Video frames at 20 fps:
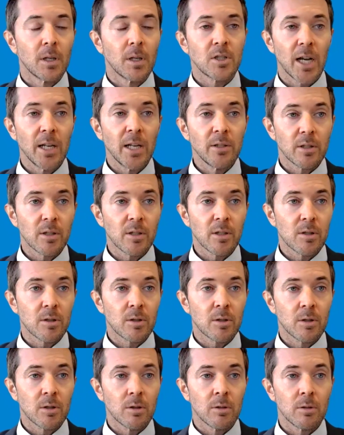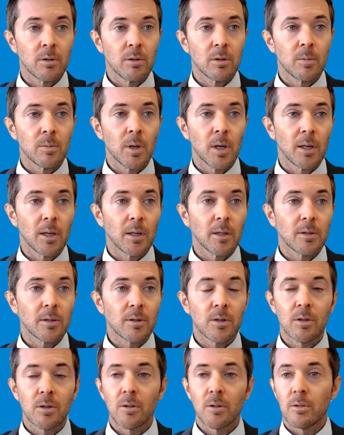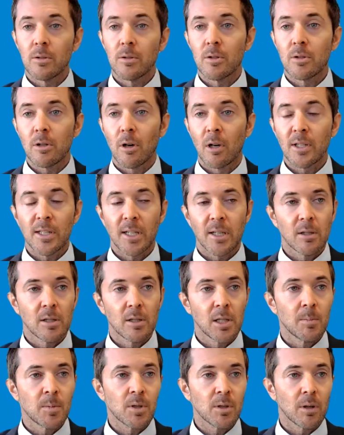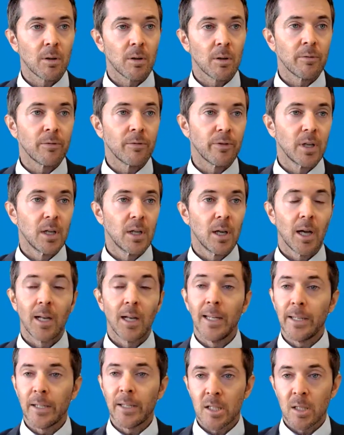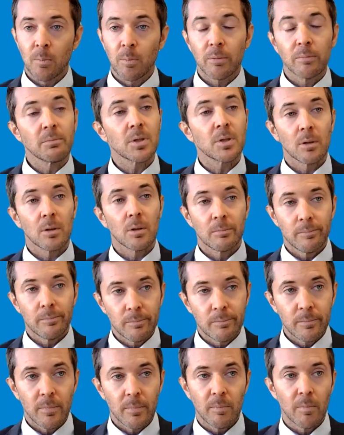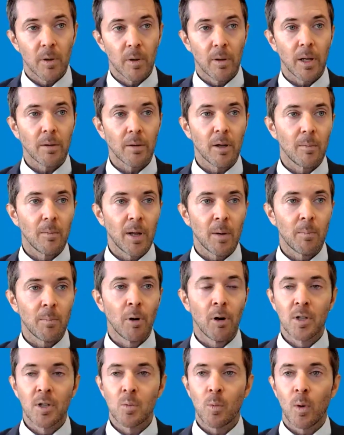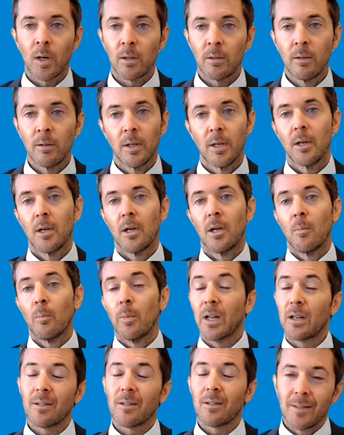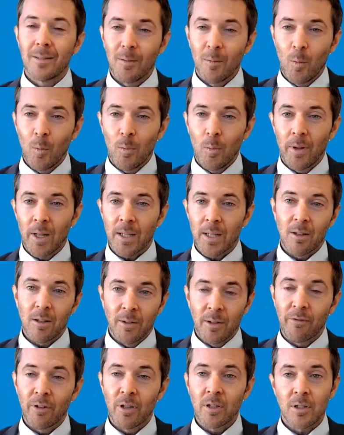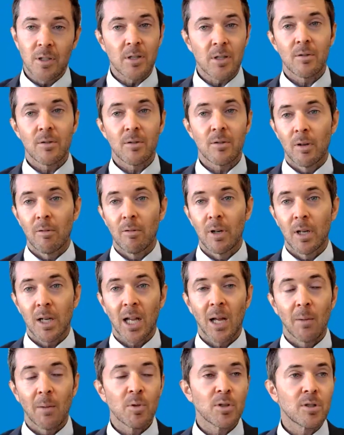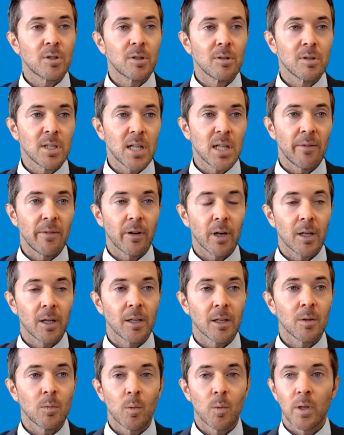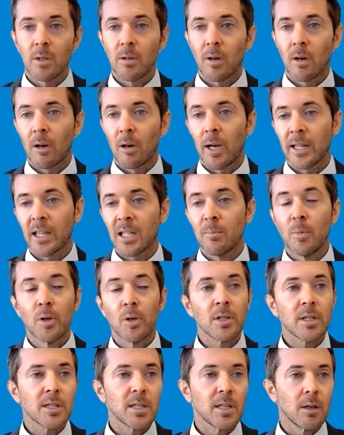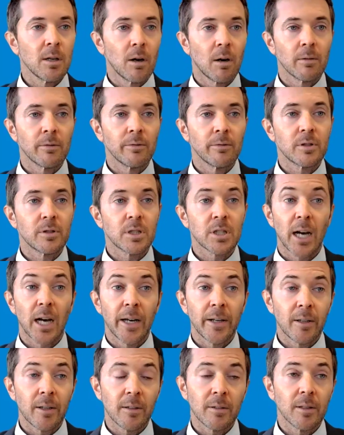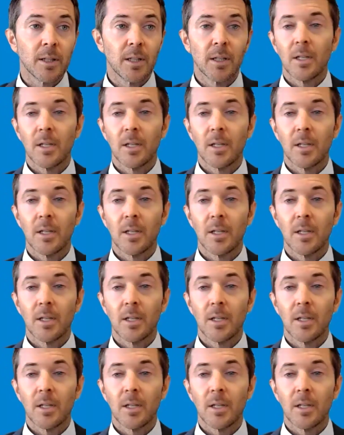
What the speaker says: changes to transit in terms of leadership. So that bodes well, but that's on the fringes. When it comes to South Africa, we are at the mercy of China,